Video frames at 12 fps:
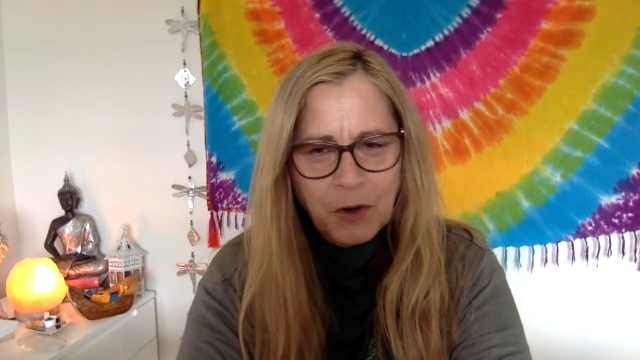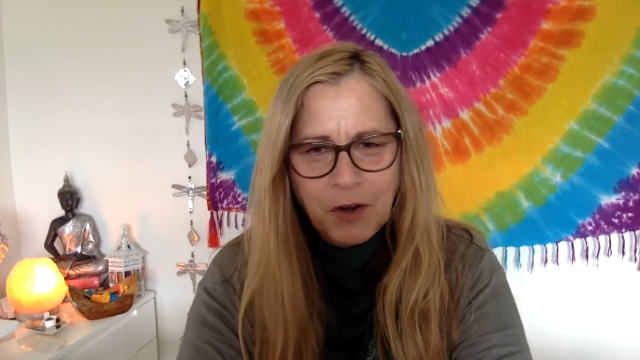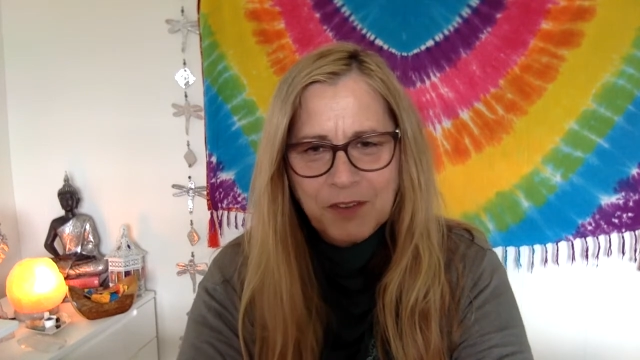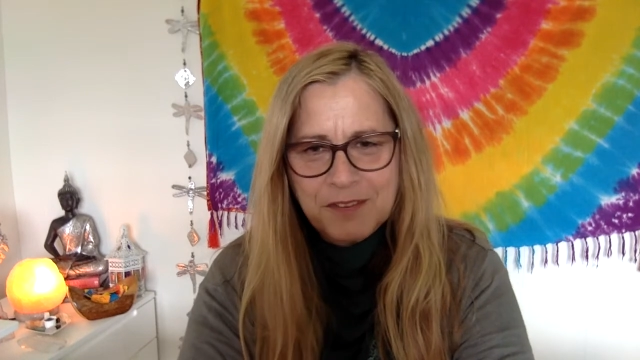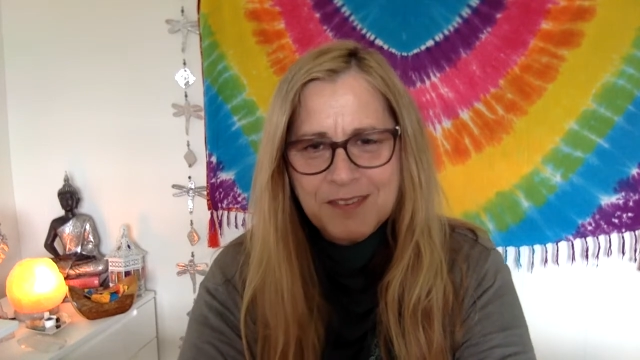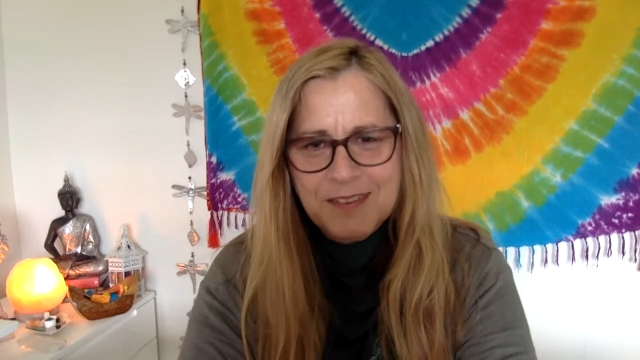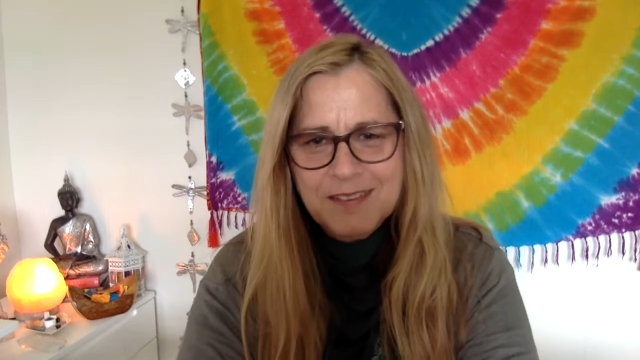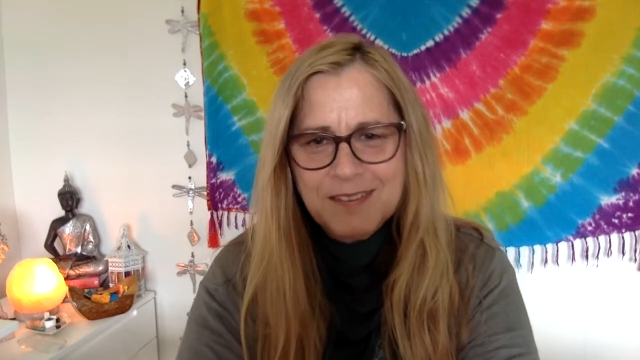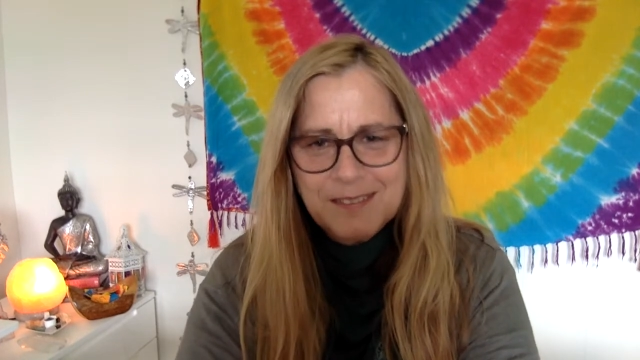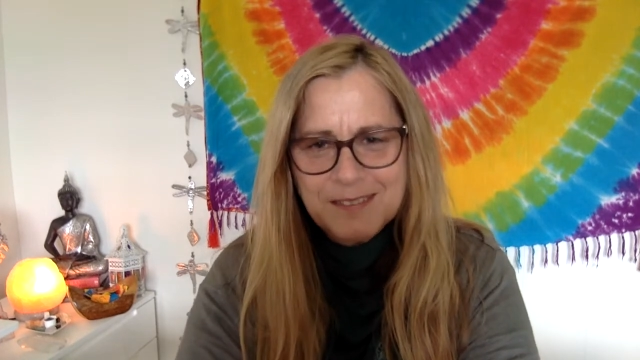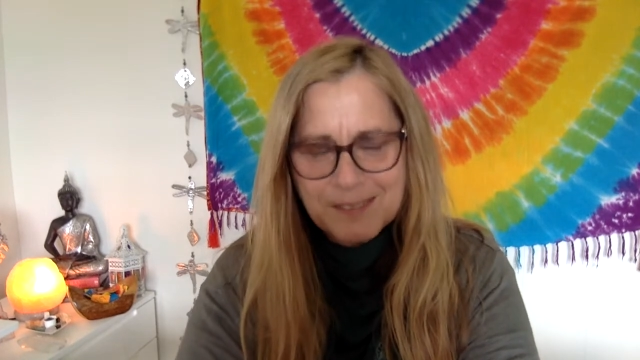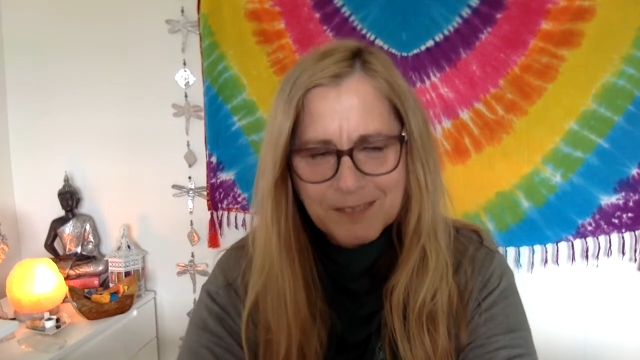I see it
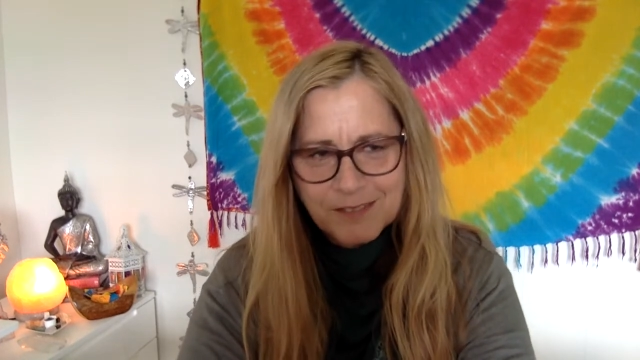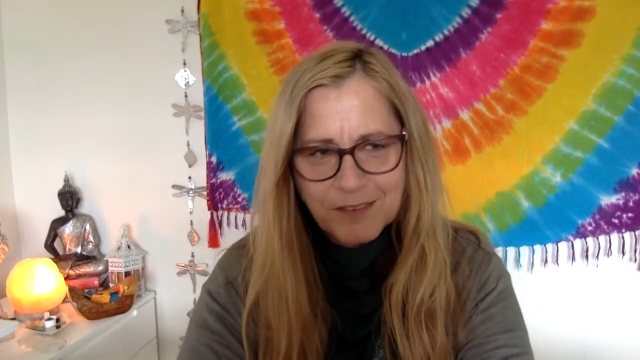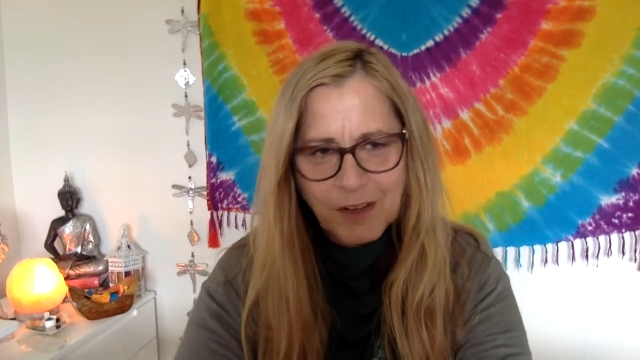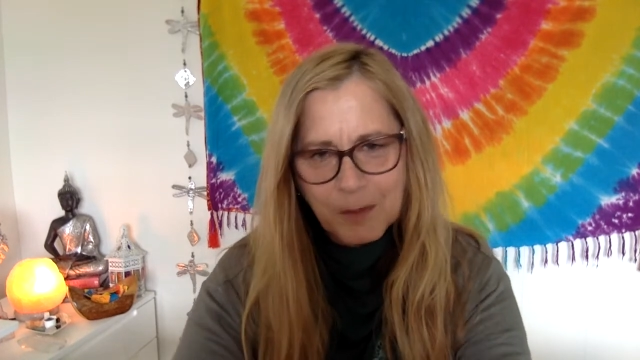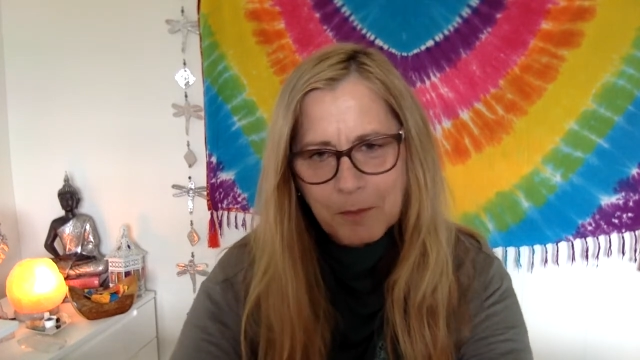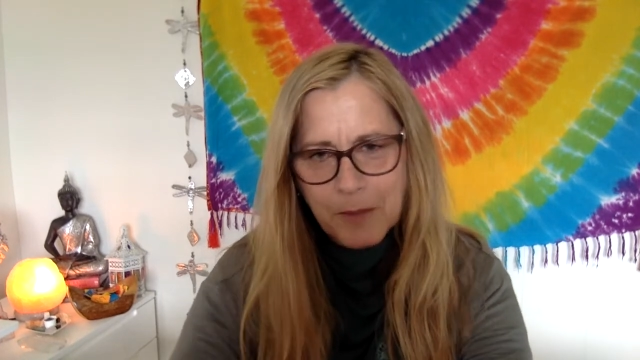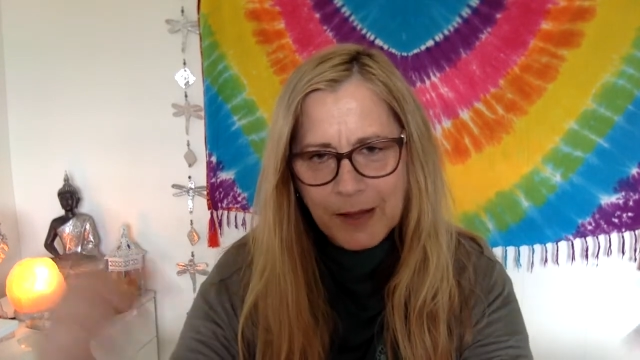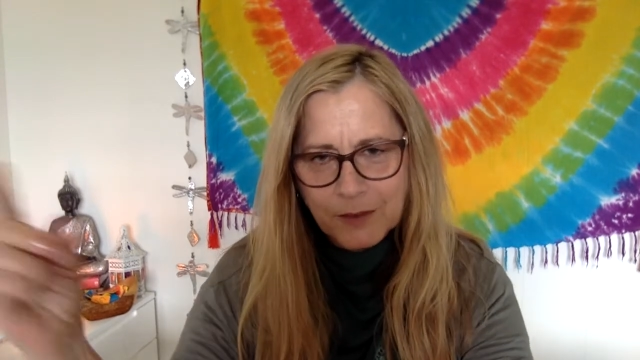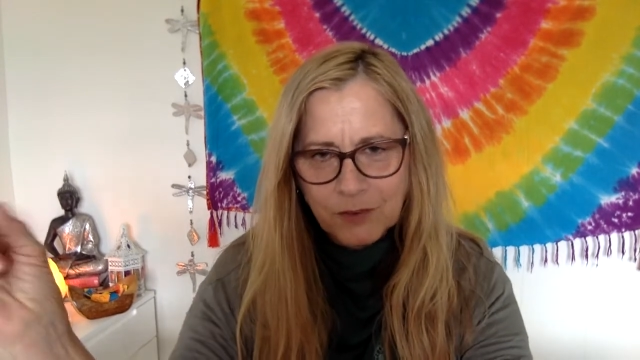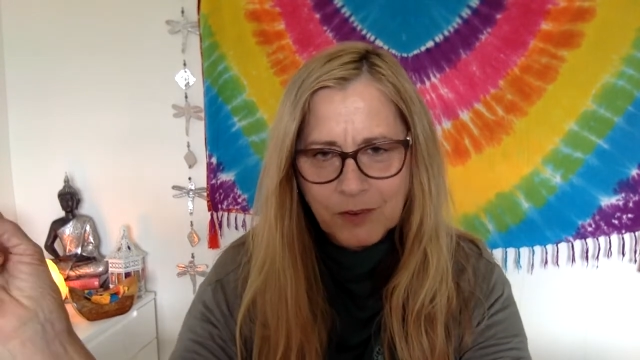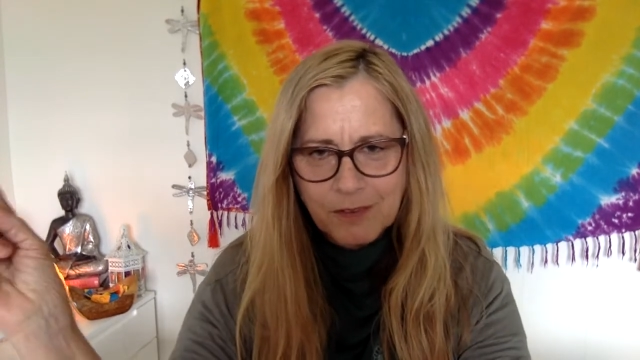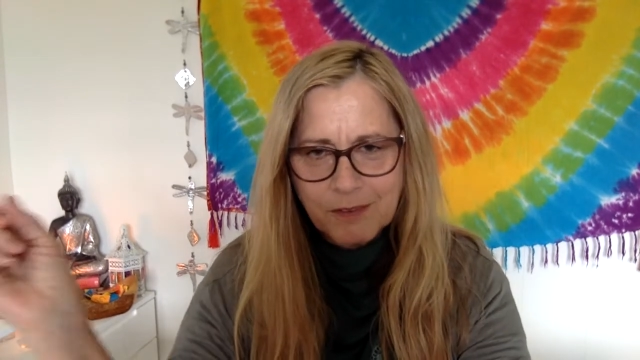as sort of like
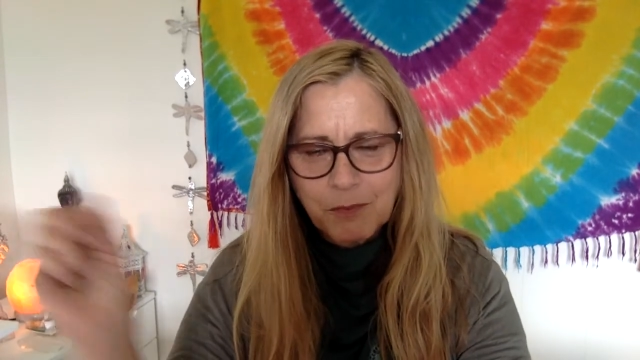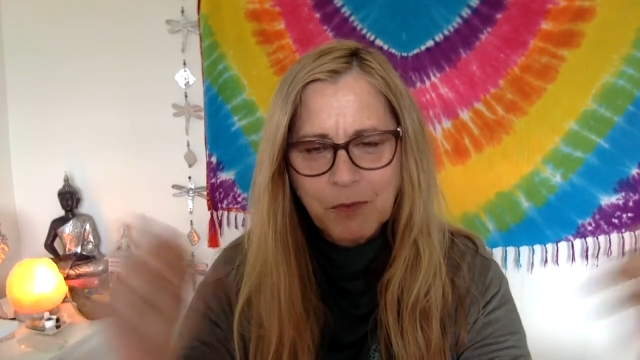Martians.